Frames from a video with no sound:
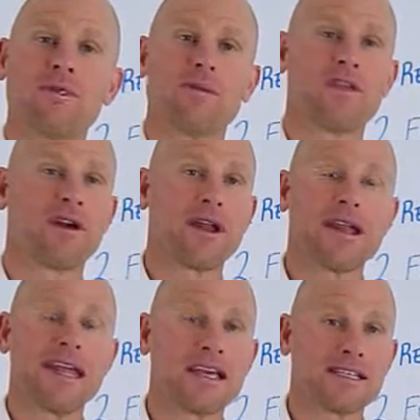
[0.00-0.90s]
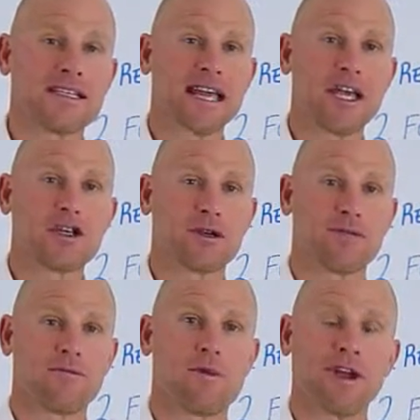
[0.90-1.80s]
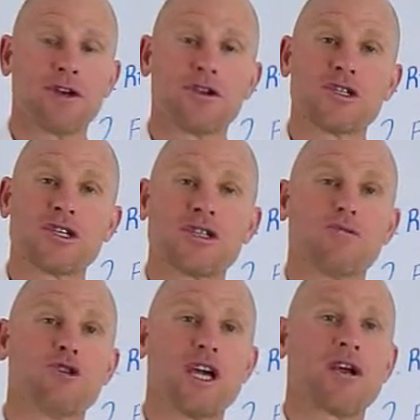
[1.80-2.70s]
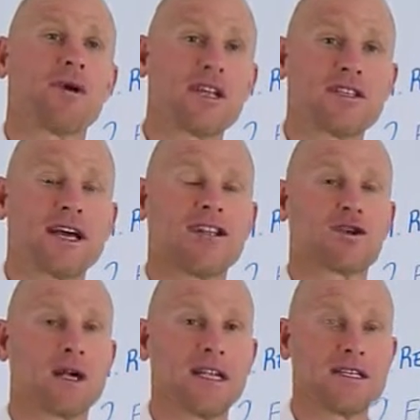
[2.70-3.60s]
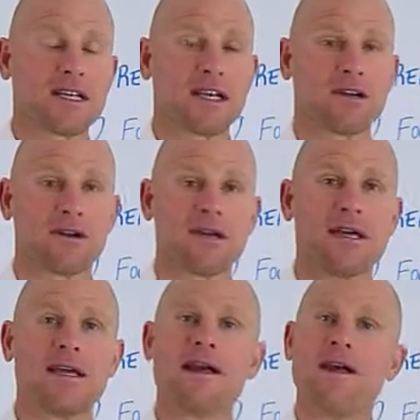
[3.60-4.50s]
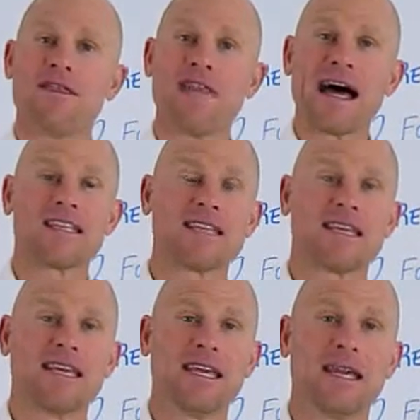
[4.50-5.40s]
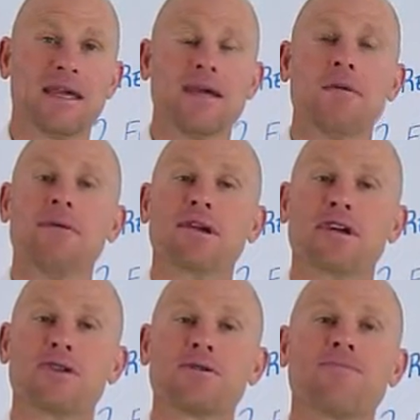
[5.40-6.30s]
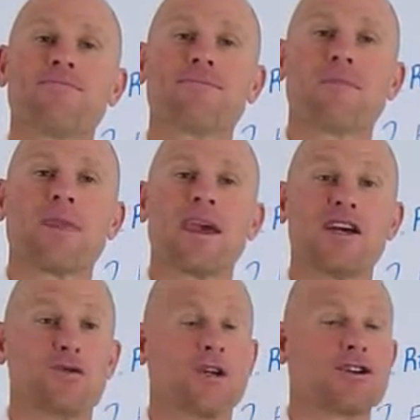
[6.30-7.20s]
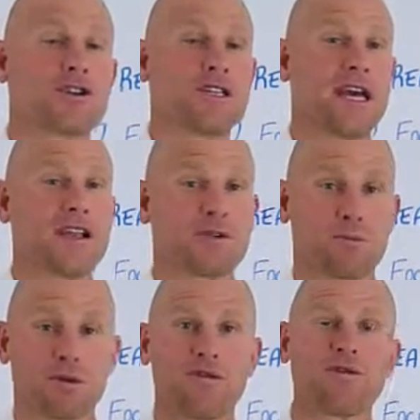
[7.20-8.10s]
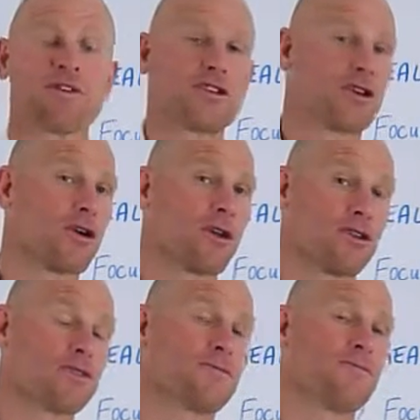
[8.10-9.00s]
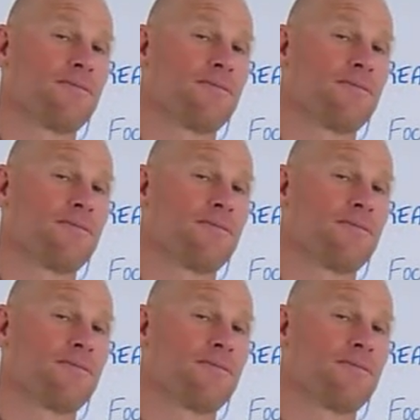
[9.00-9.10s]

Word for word: without any hesitation when your system generates that trade signal, that's the key. Because as Richard Dennis proved with the turtles,